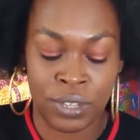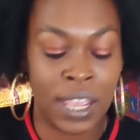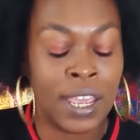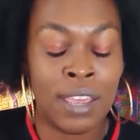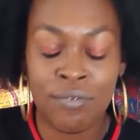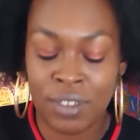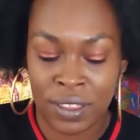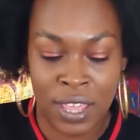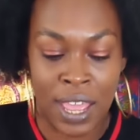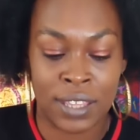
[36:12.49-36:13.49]
They envy
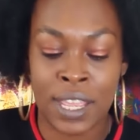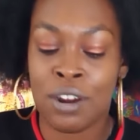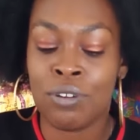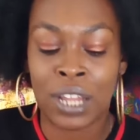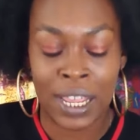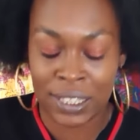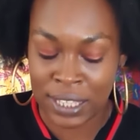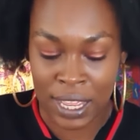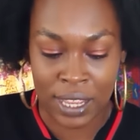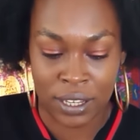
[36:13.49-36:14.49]
that. They don't like
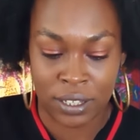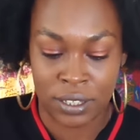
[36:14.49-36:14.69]
that.